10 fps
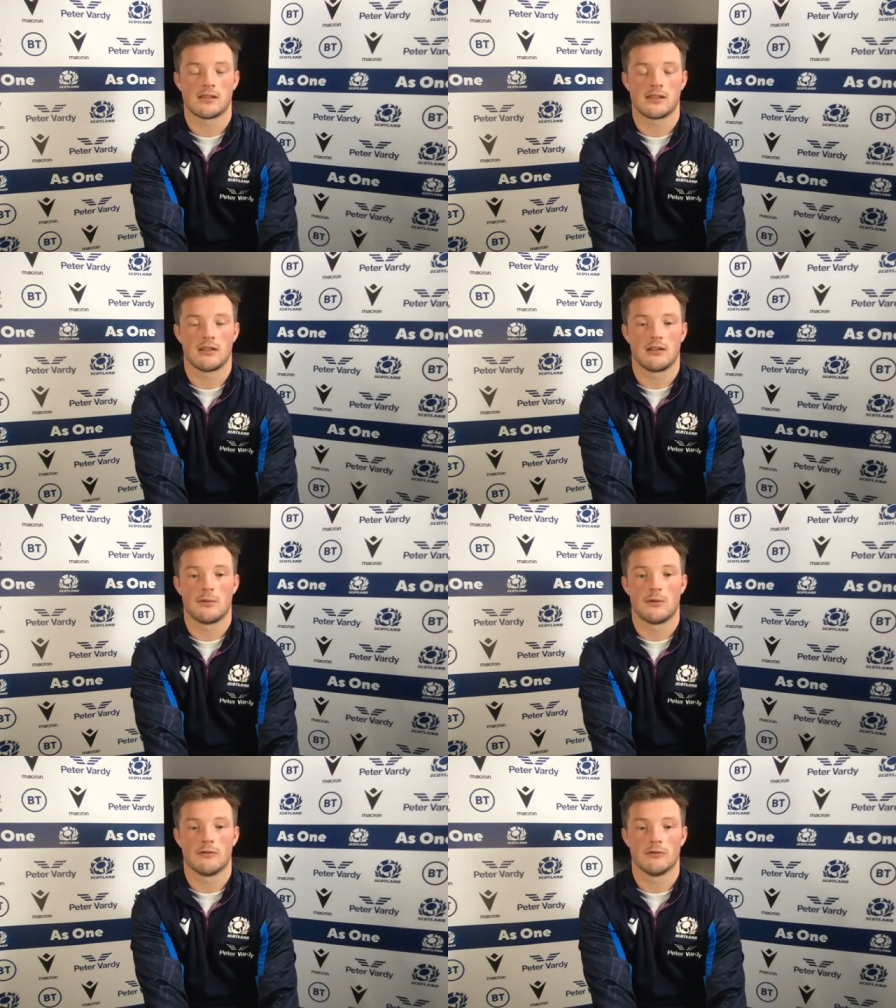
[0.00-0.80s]
it's still an
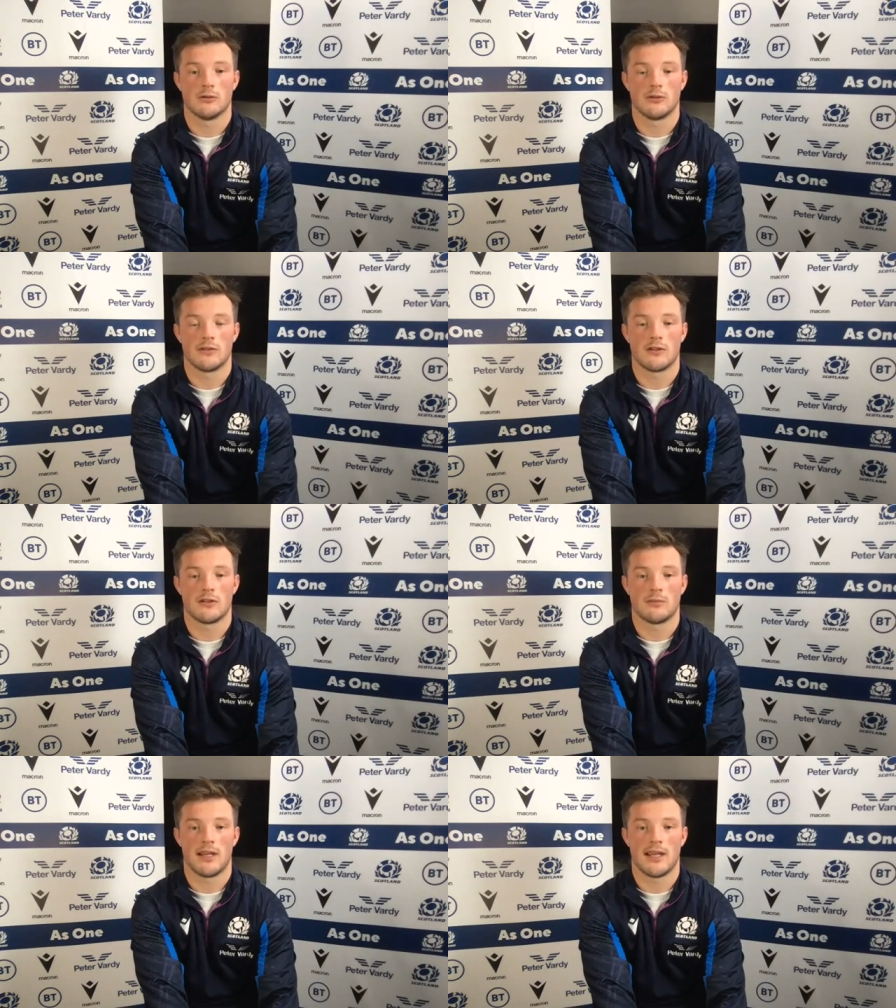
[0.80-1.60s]
important role you've got
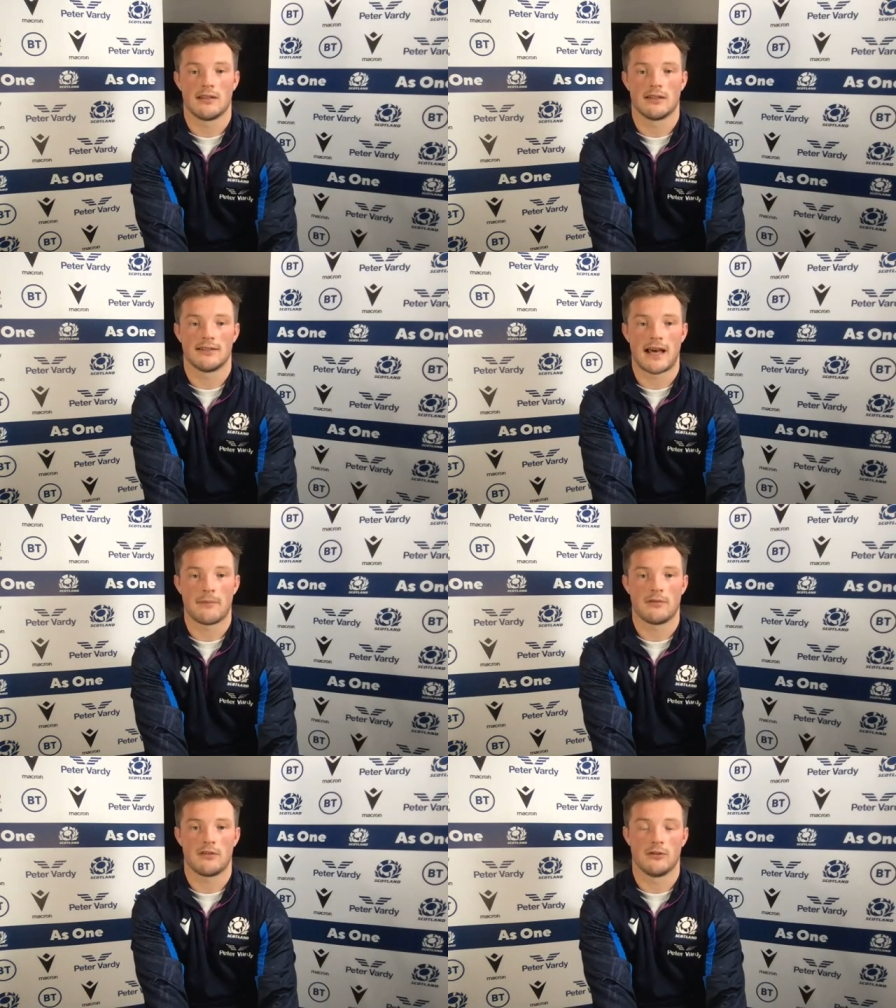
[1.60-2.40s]
to play and
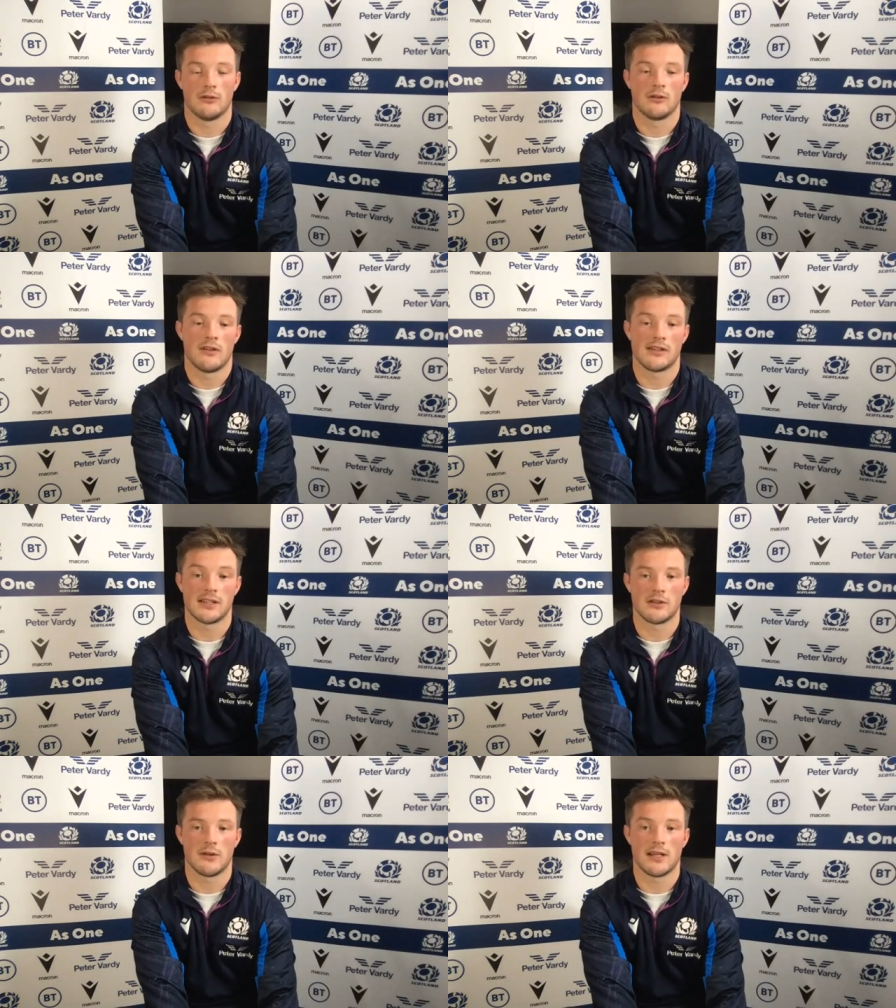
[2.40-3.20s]
adapt to the
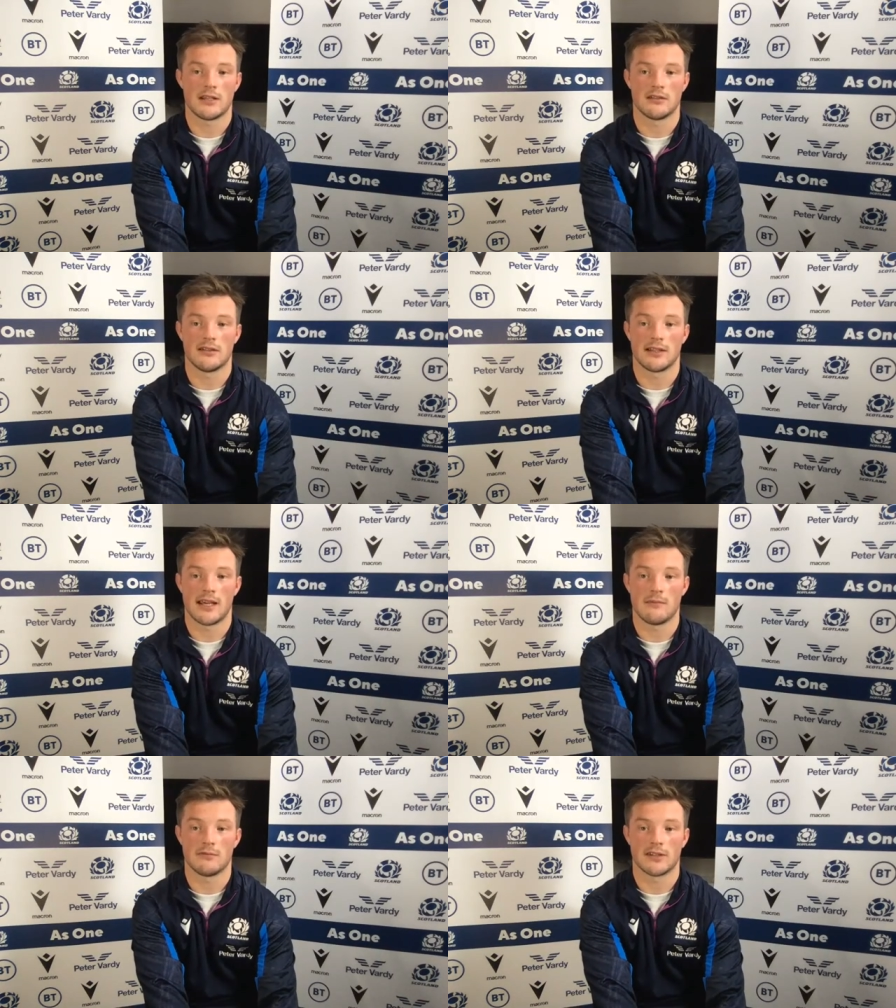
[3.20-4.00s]
situation that the
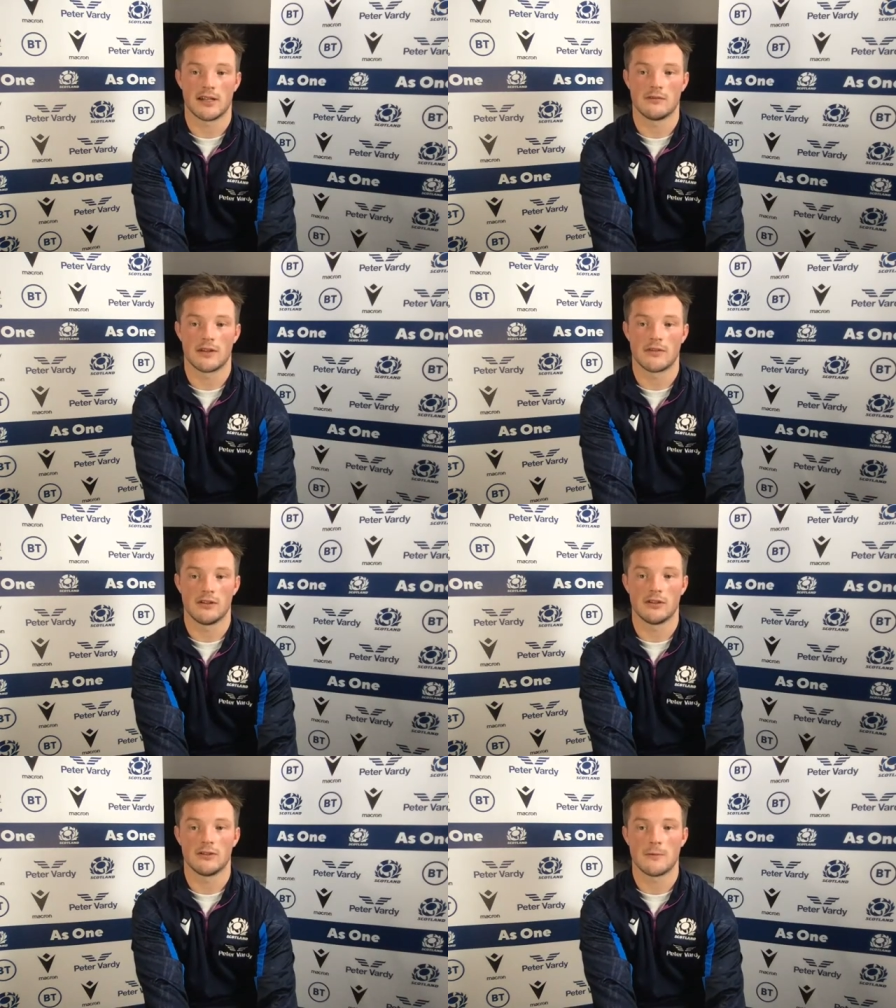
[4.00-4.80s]
game's kind of given you